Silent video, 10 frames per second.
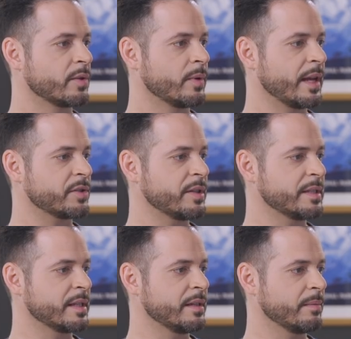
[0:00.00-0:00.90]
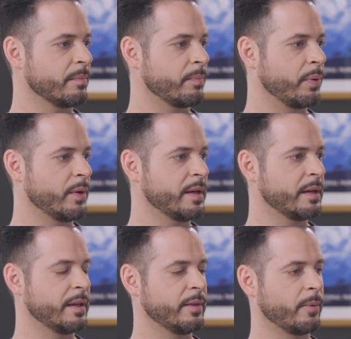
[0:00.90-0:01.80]
So it actually didn't put
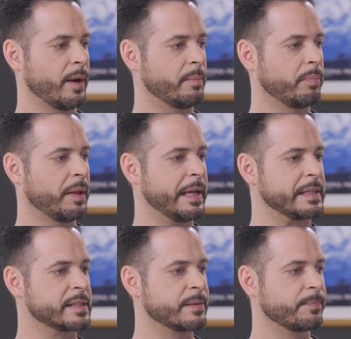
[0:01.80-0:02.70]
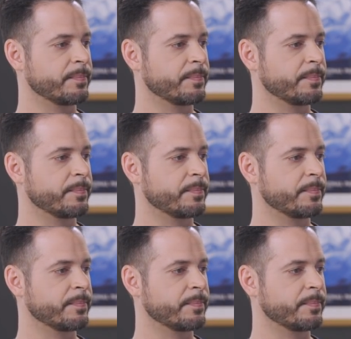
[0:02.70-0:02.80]
it in the right place.